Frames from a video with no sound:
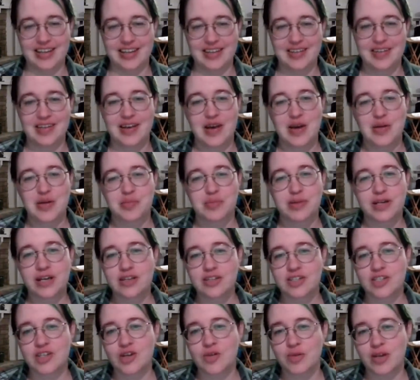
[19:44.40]
Yeah. But
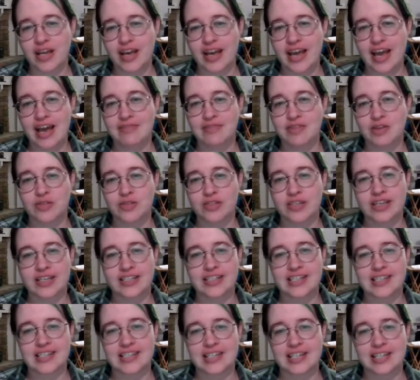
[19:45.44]
also when I have those
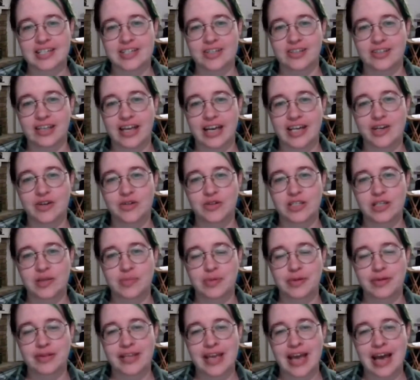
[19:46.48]
nights as an adult, I don't
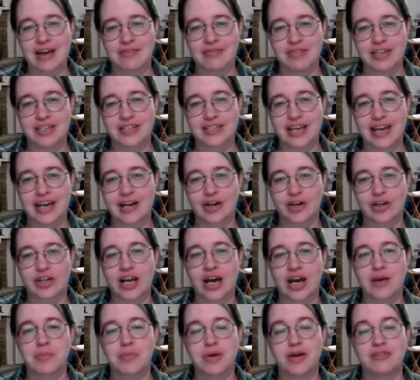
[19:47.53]
typically have an entire
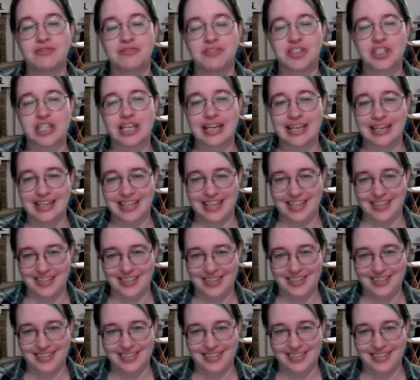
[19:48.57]
cup of gin.